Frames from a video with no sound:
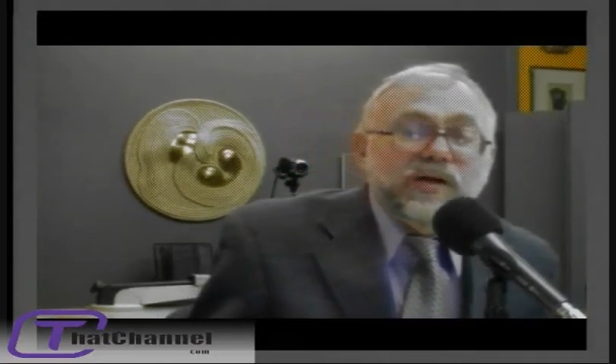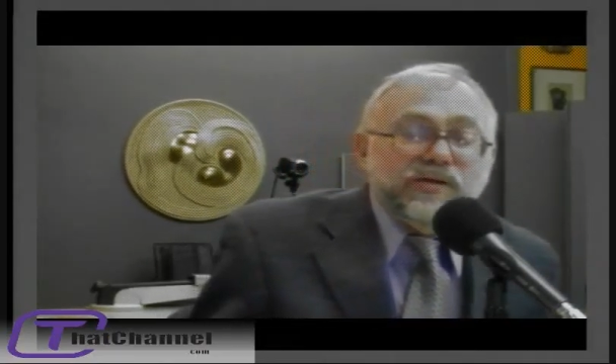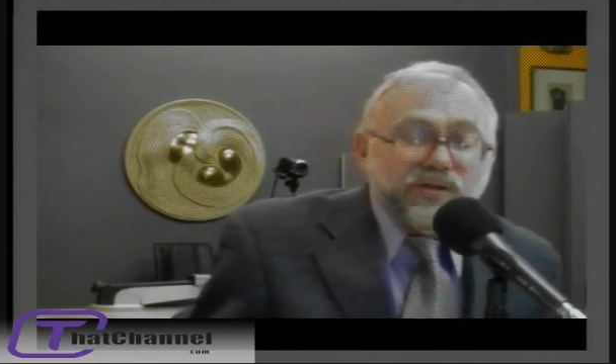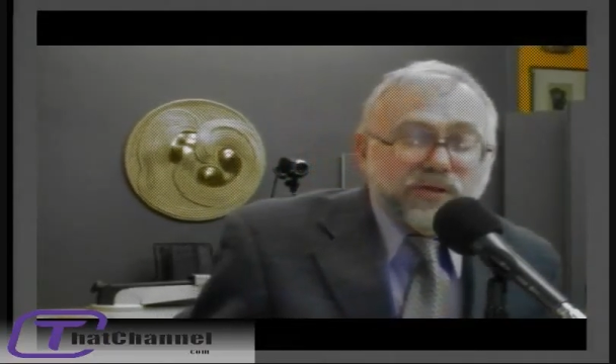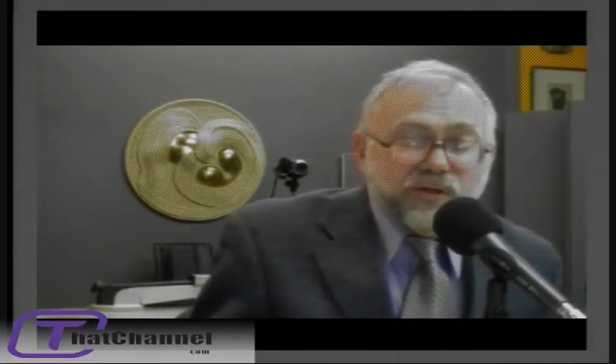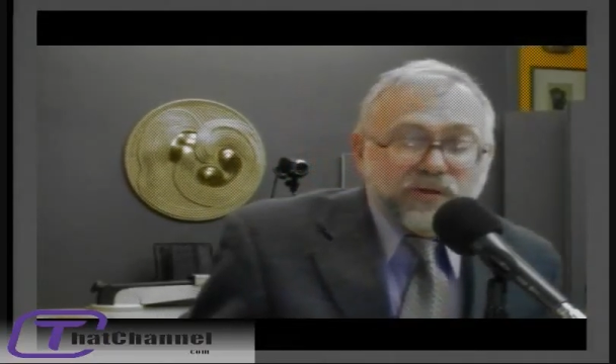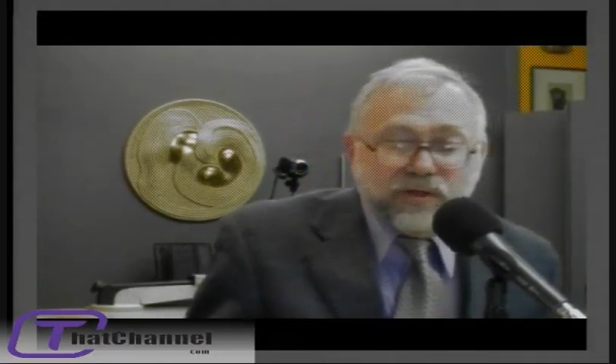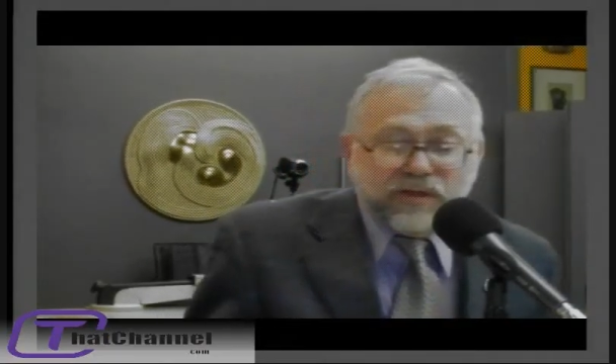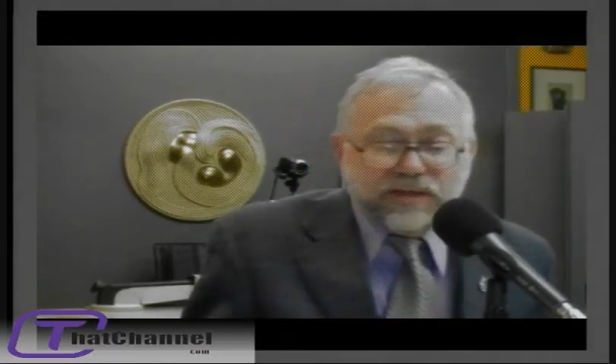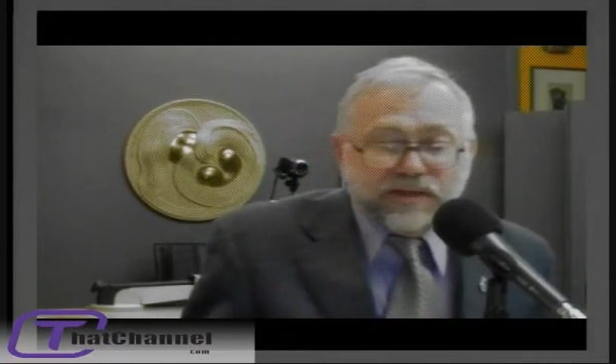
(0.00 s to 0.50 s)

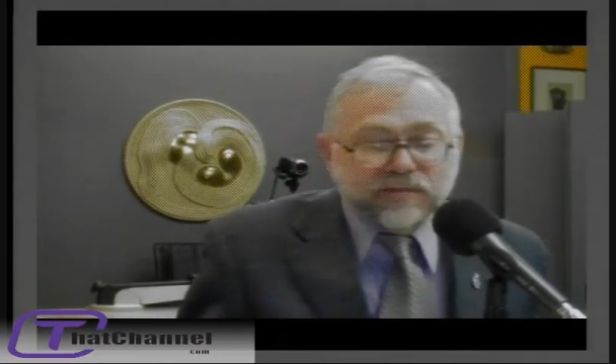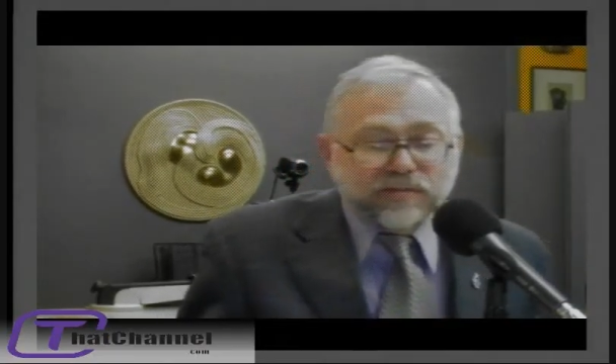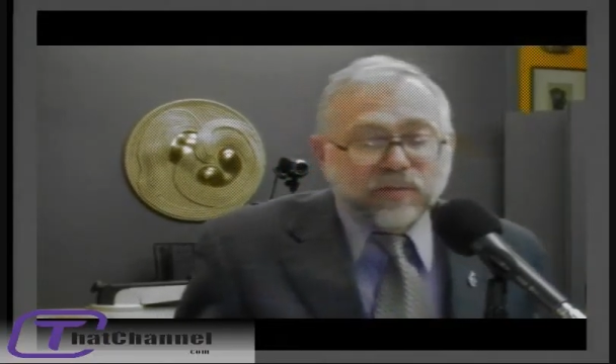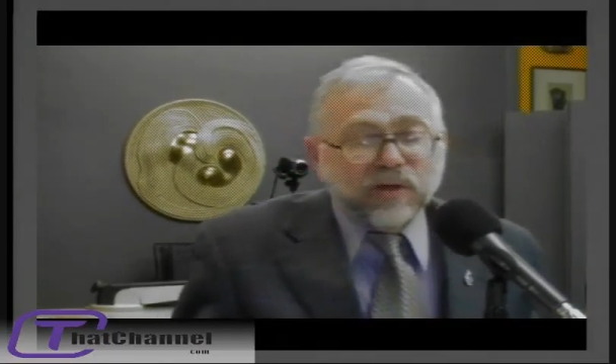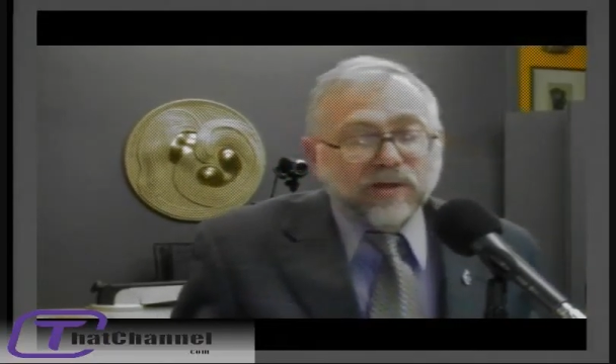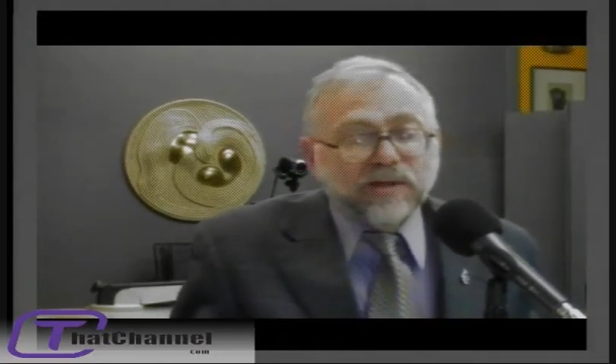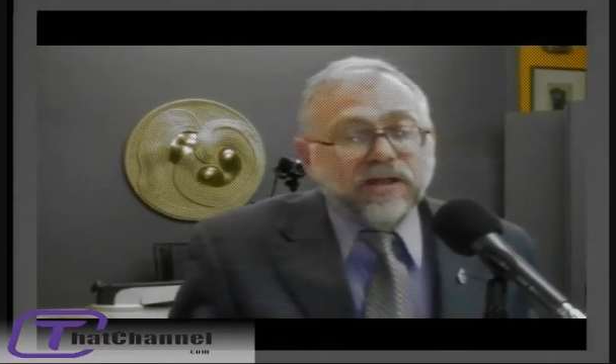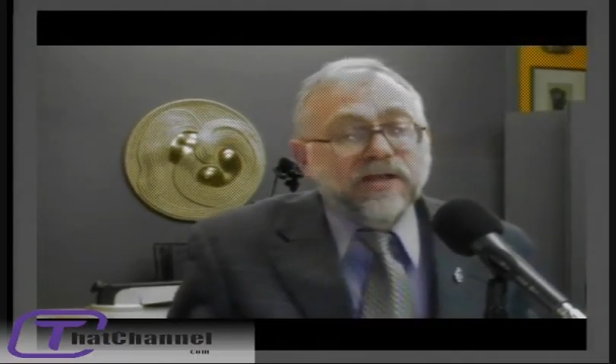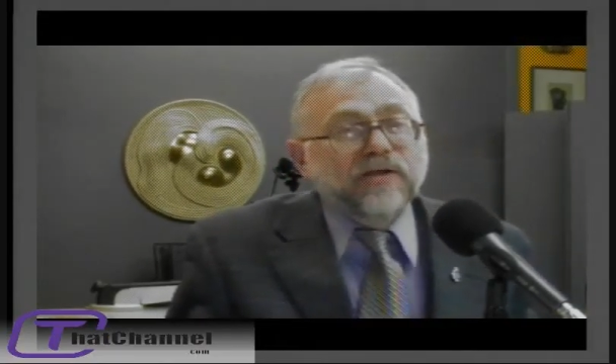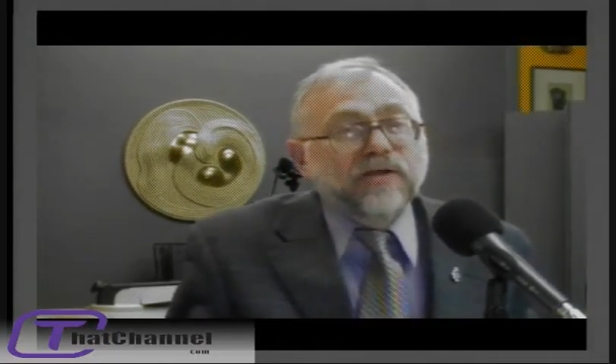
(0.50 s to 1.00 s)
turn this
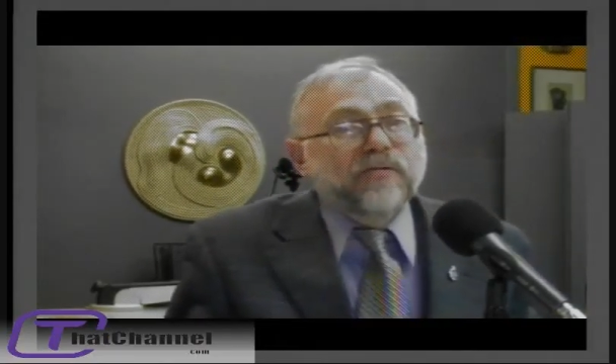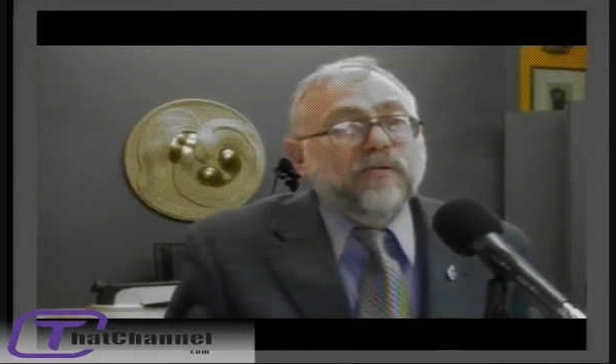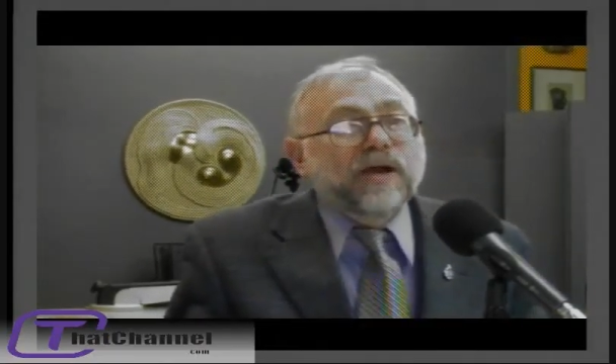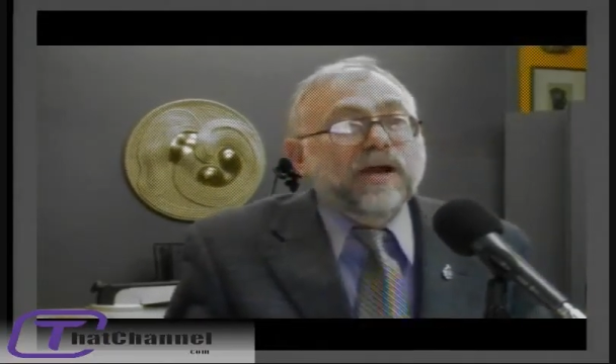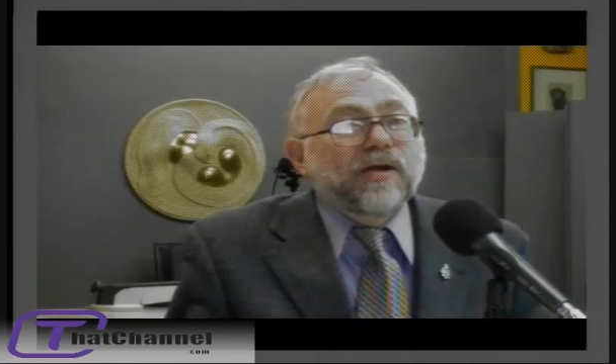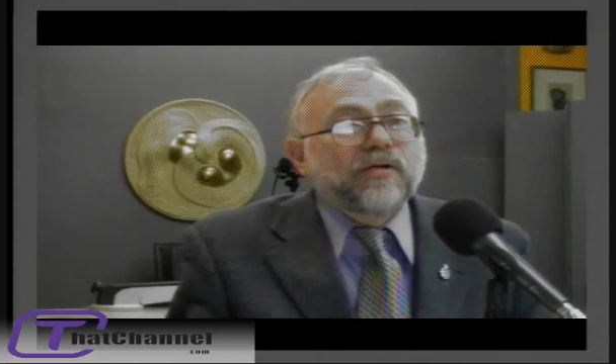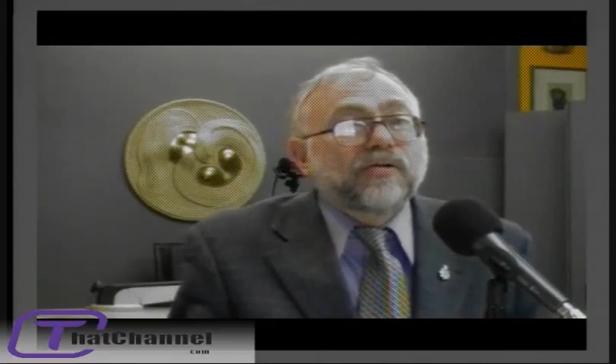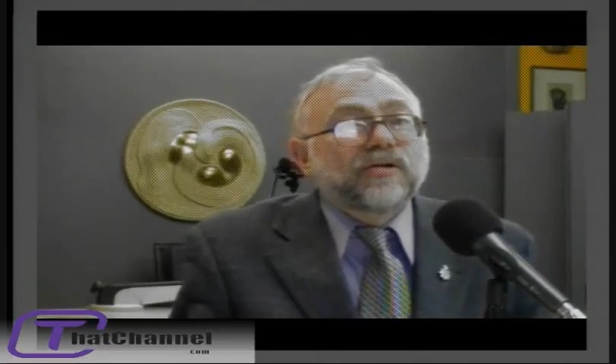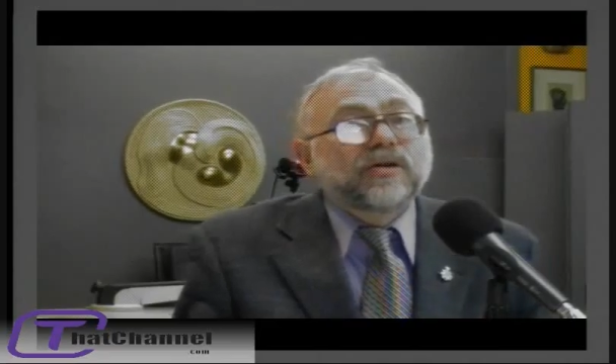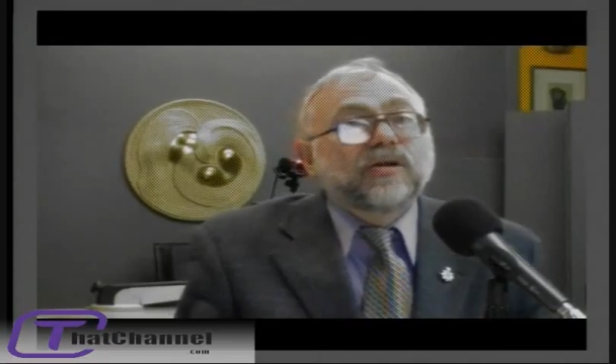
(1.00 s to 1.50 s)
monkey
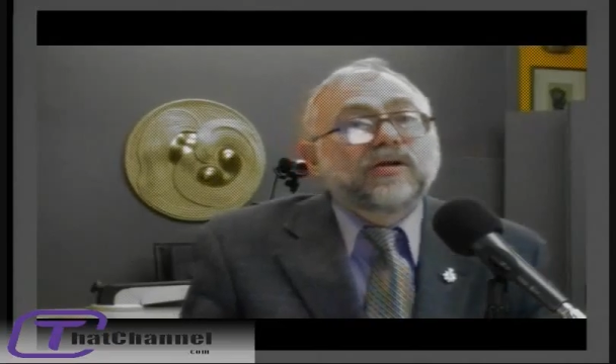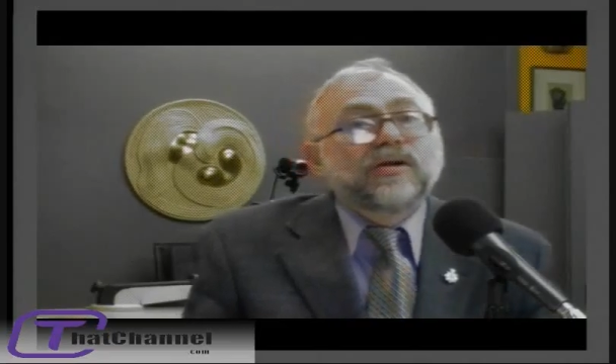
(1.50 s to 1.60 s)
around.